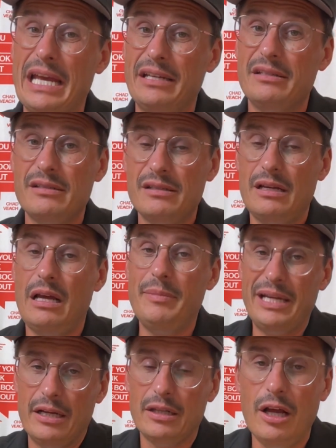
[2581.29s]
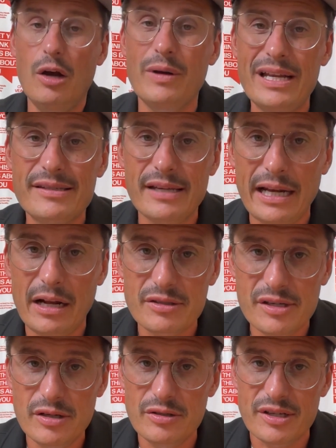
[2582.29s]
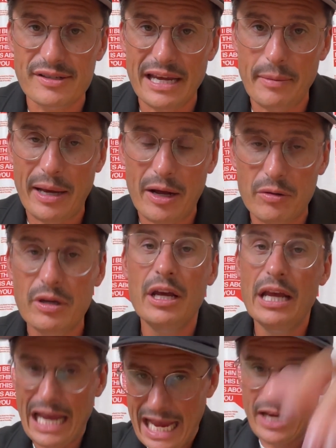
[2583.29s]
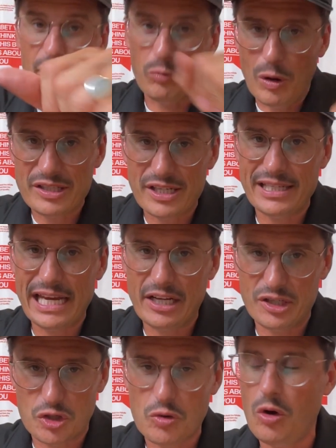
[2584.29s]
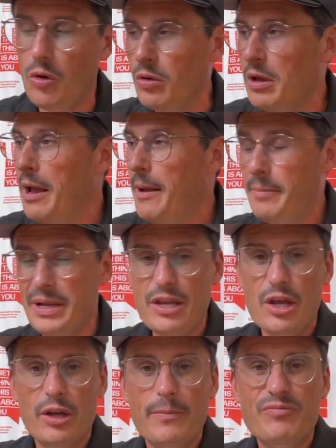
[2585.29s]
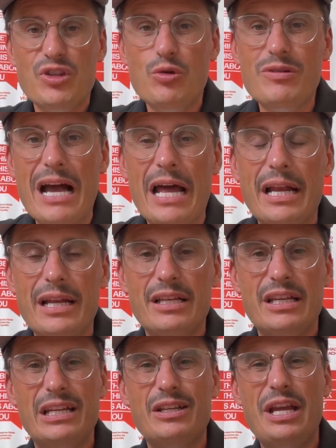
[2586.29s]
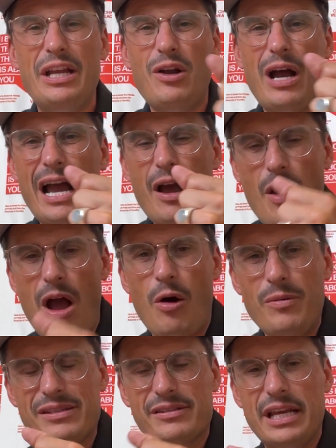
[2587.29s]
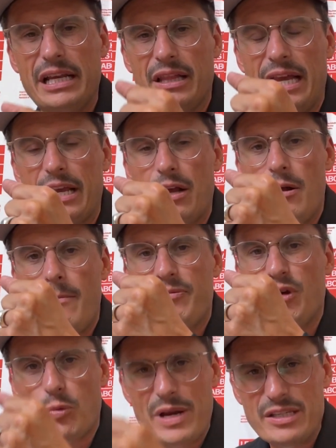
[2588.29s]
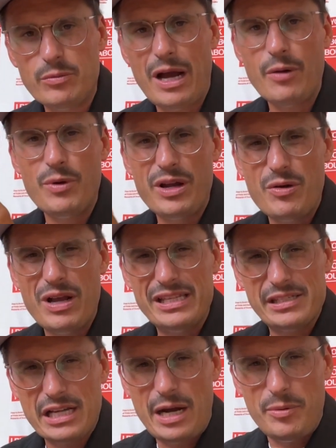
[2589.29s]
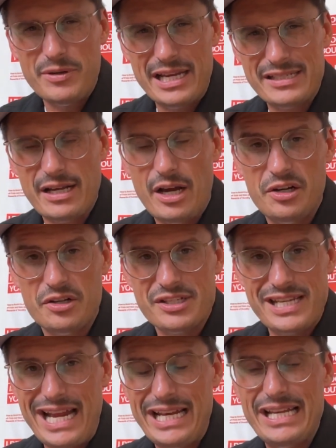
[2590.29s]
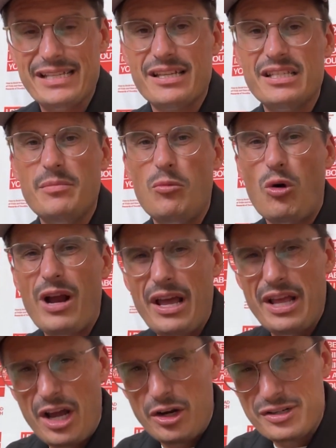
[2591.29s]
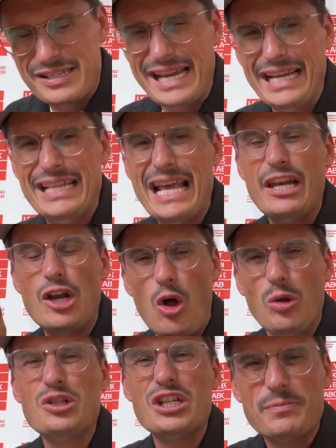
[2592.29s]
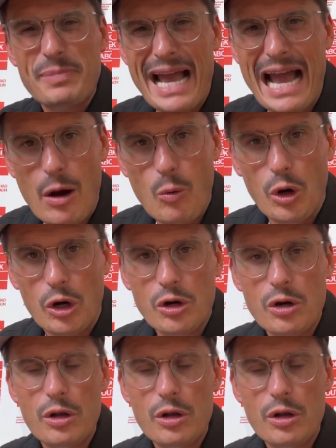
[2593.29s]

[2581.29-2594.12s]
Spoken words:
again. I mean, hello, Inside Out 2 just came out. Yeah. Anger wants to take control, but you got to. And I always think, like, the reason why it's coupled next to understanding is because the more understanding, that knowledge is power,